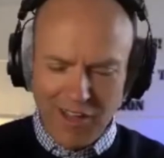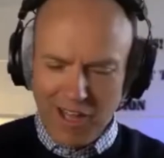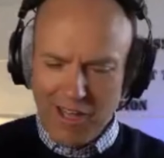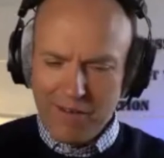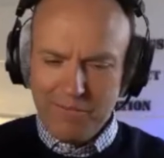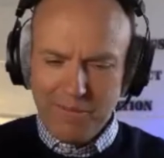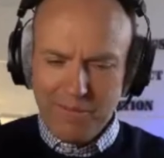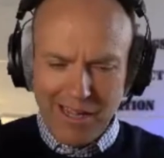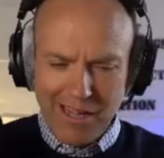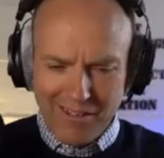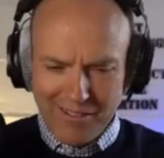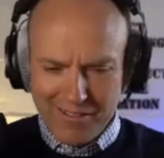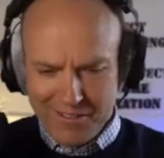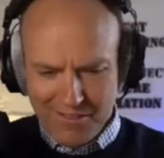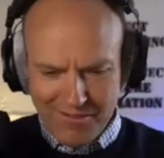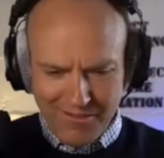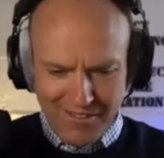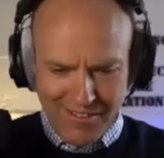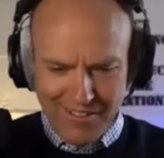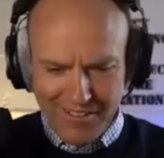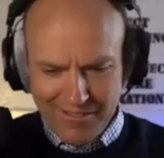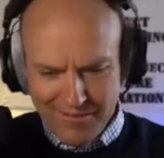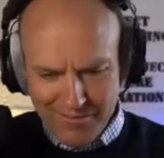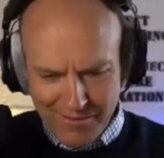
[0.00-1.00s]
balance,
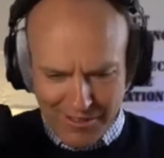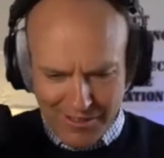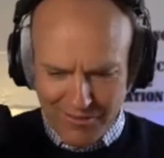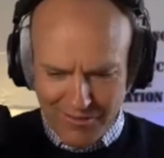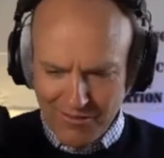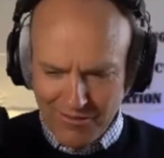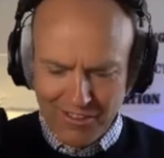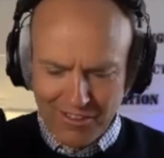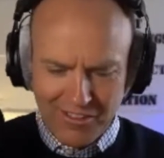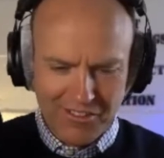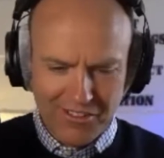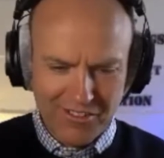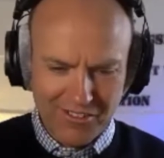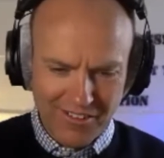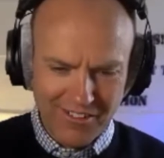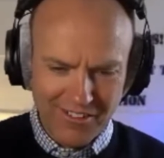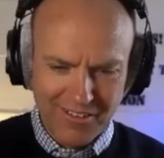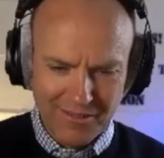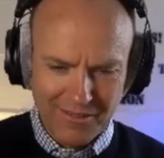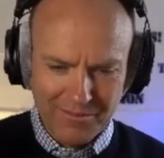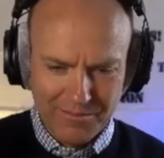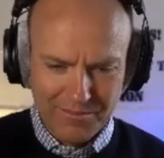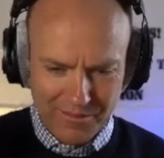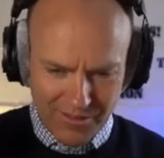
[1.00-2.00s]
right? When you run a
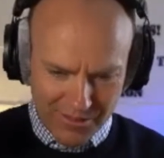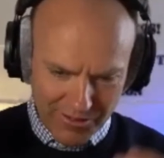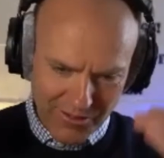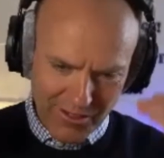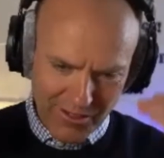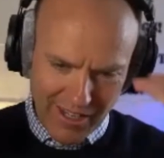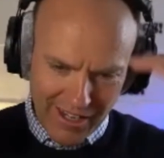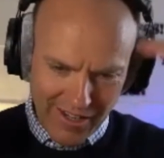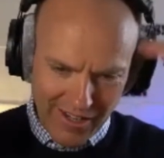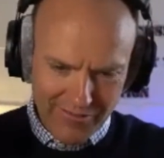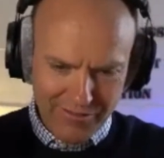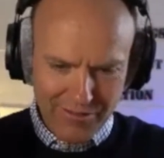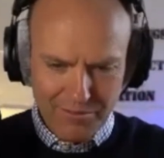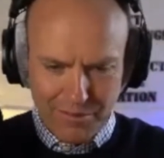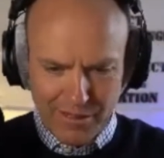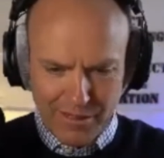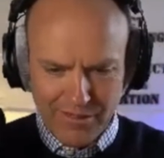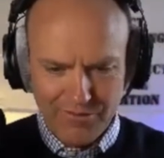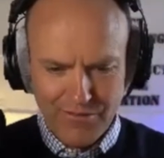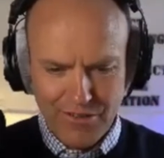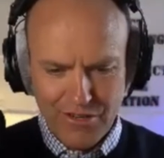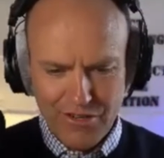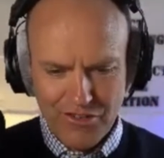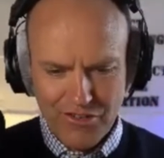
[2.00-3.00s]
startup, because you have the big
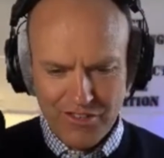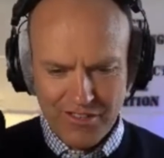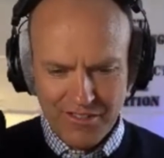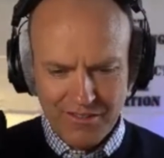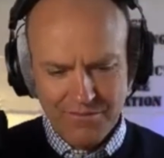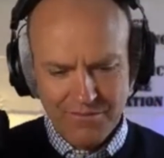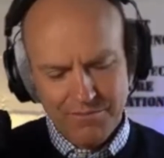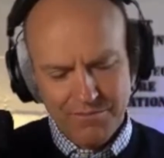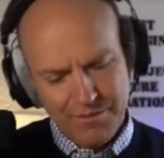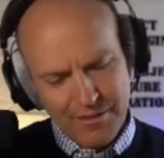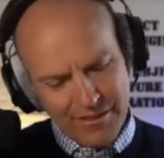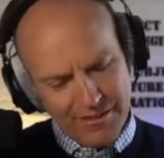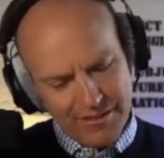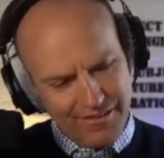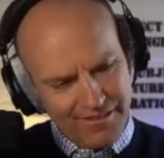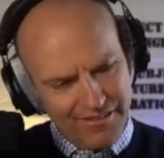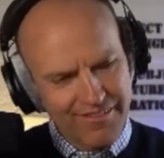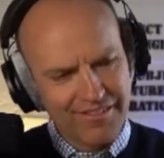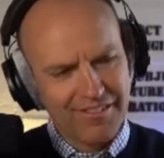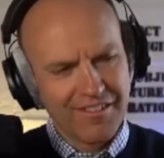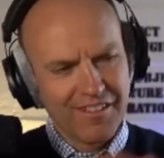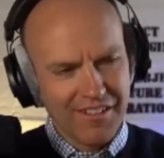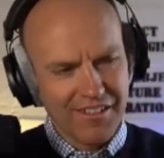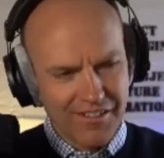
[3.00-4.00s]
vision, but
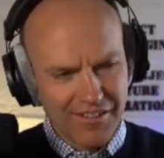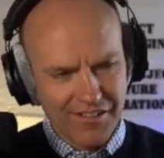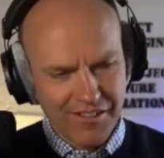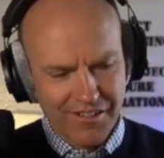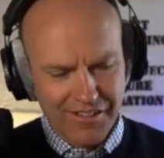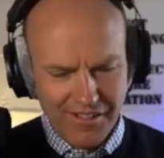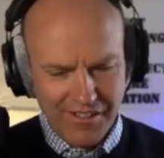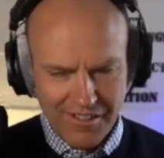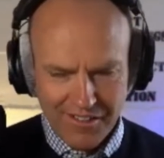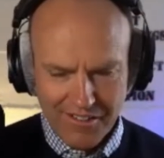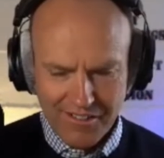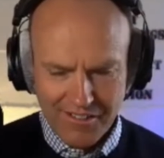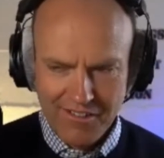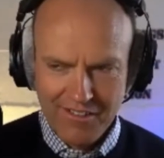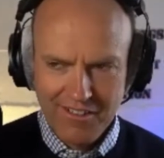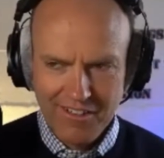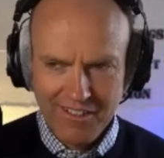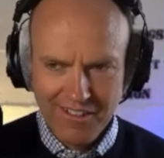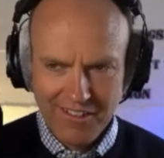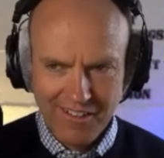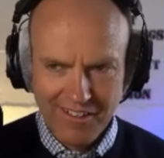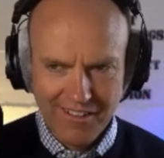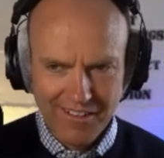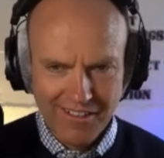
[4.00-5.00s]
is
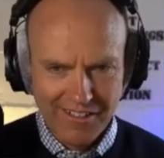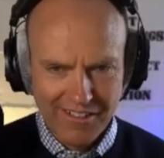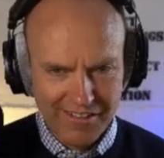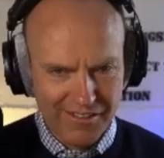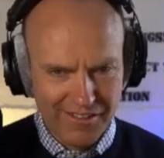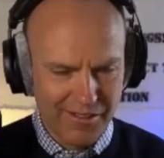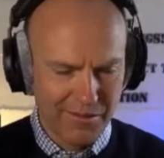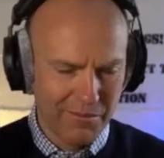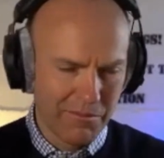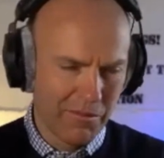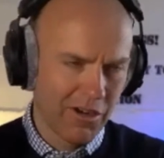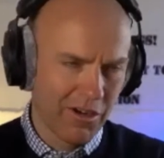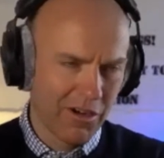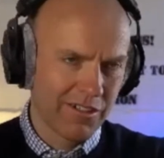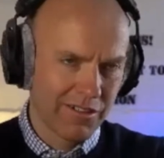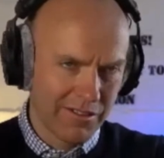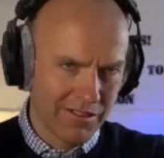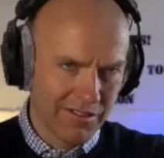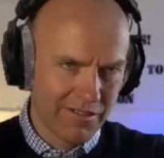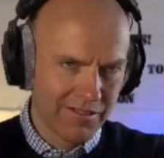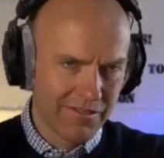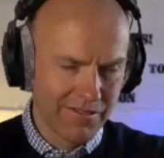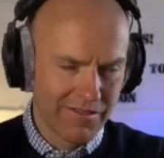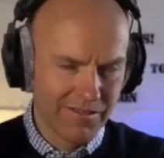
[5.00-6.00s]
the
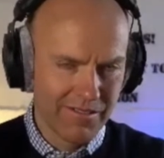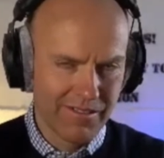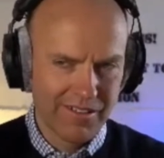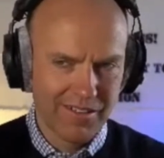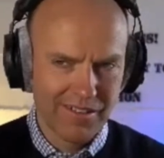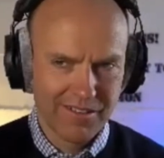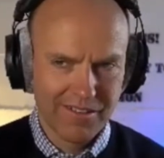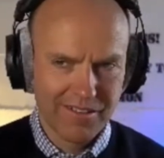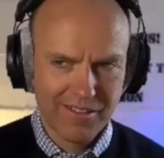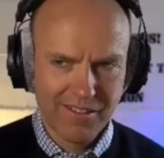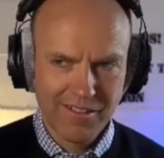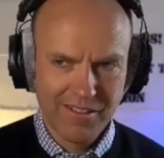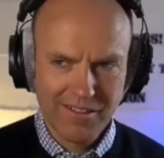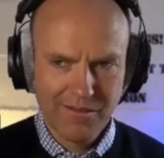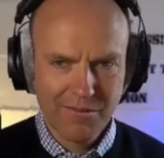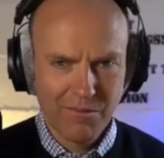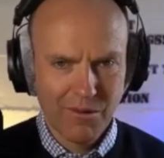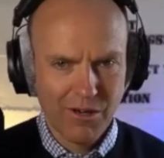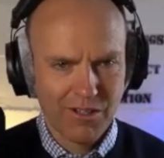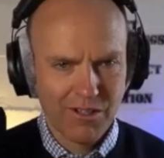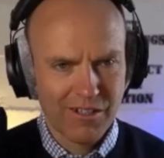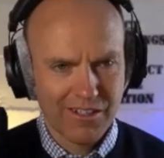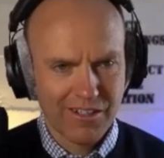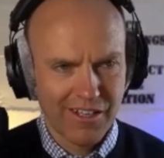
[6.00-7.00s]

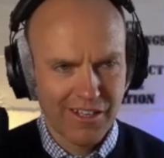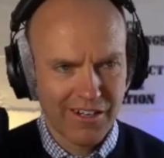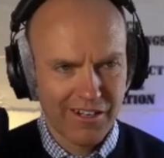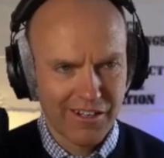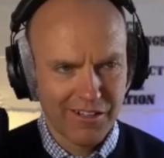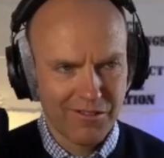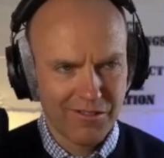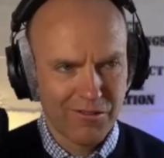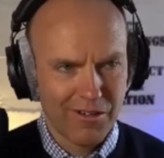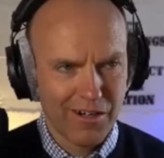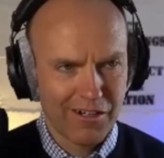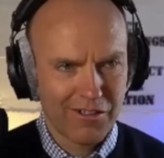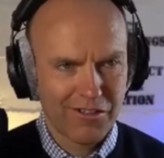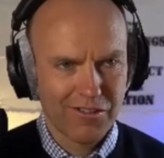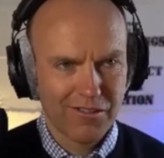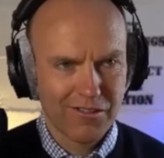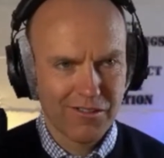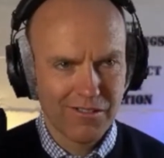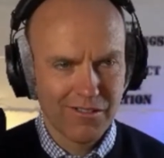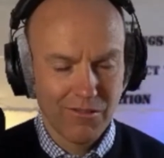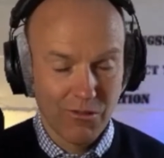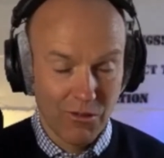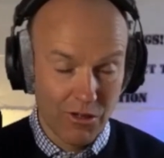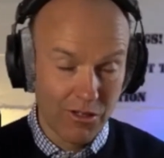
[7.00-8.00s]
market getting
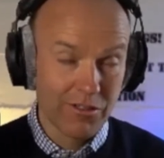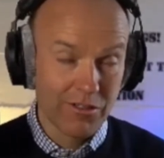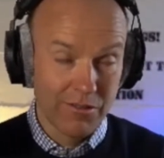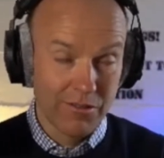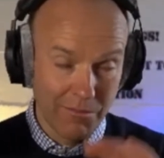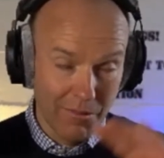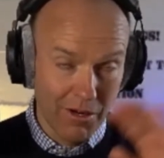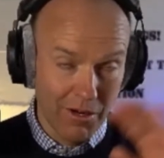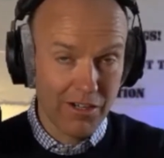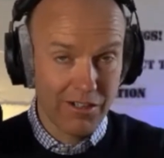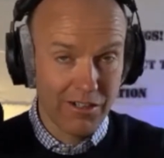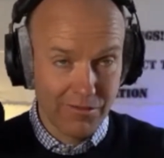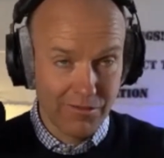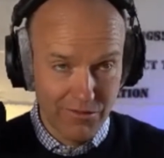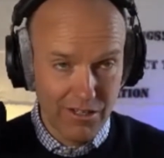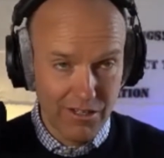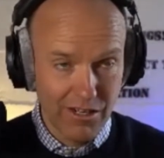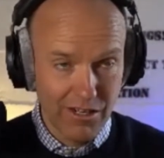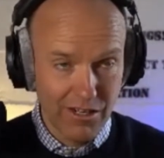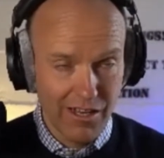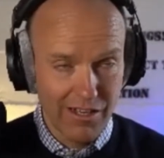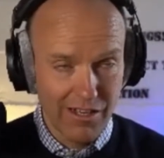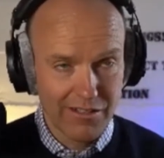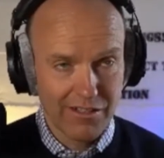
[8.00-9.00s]
traction, or is the market
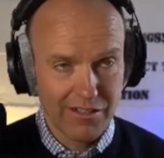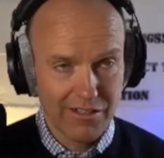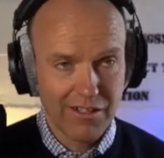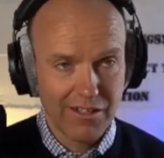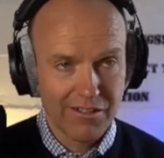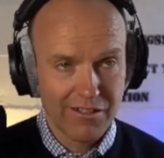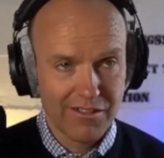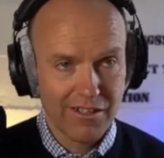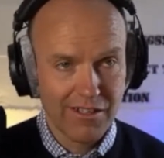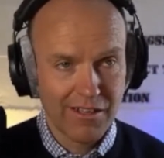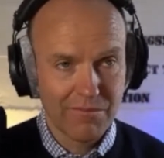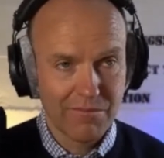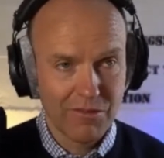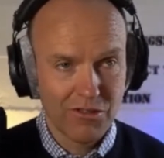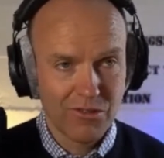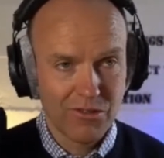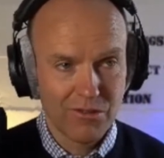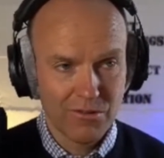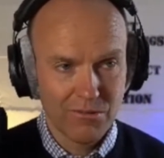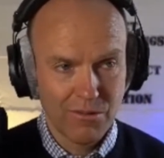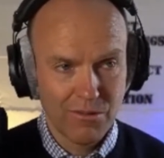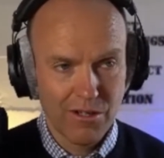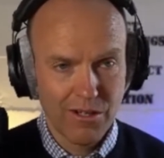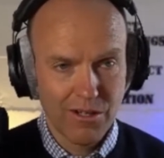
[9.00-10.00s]
realizing that same issue
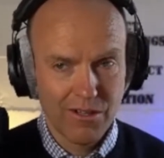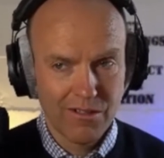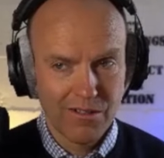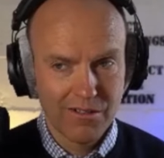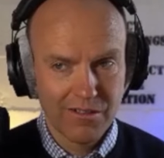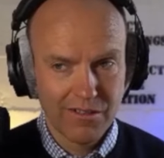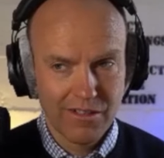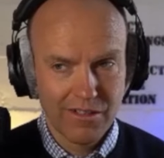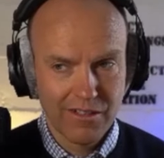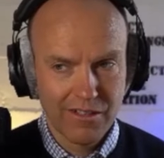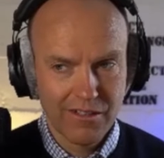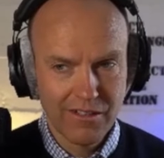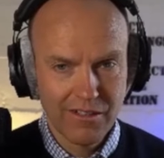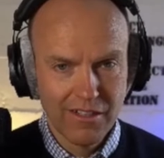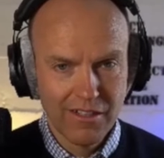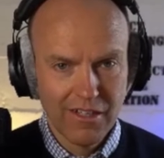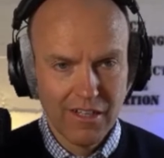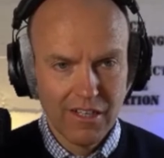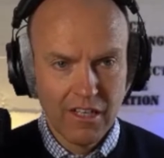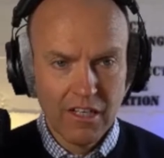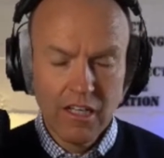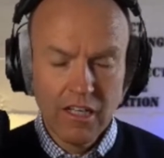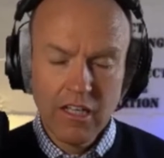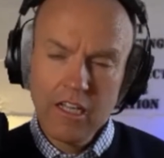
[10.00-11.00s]
as well? Yeah,
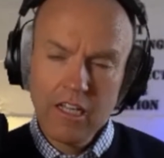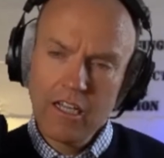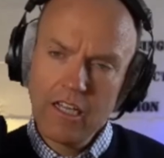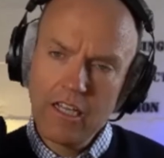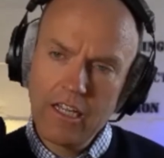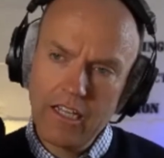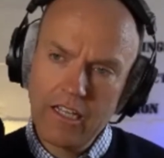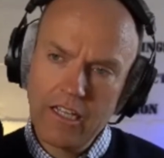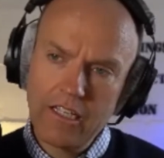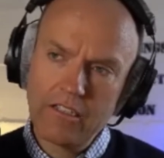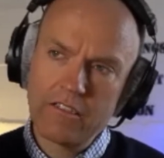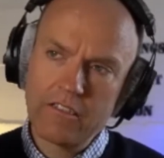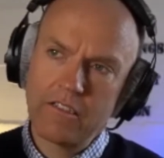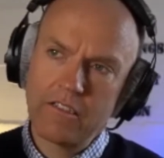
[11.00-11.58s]
and